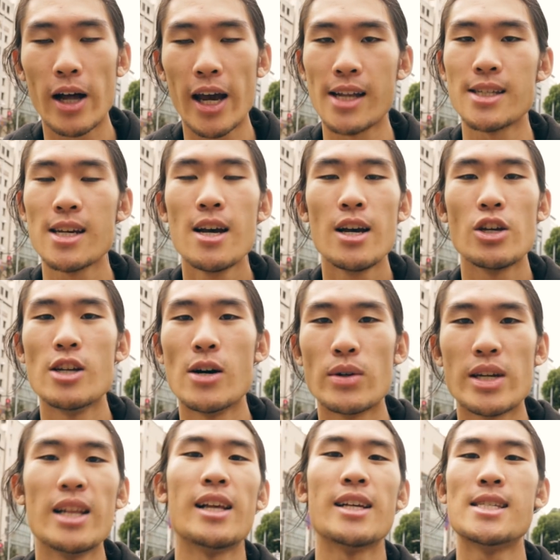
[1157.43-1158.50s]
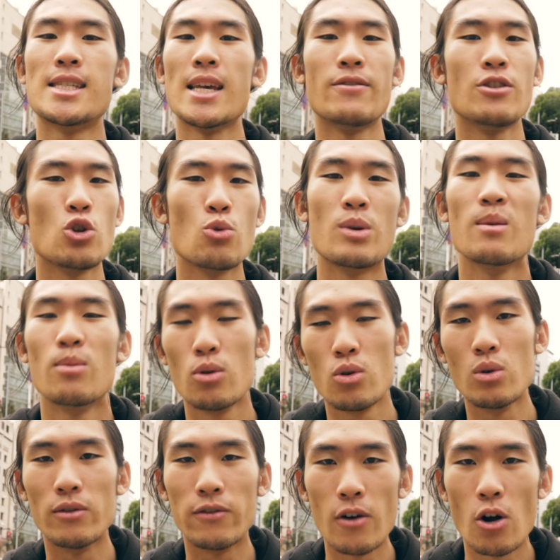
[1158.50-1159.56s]
and you know, I would get like 7 new people
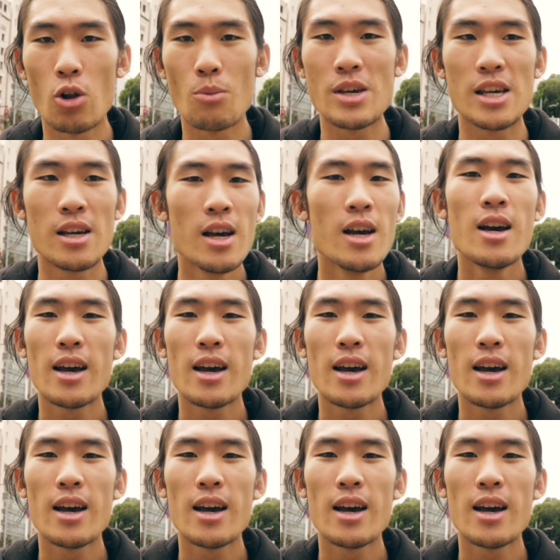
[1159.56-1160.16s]
who would follow me,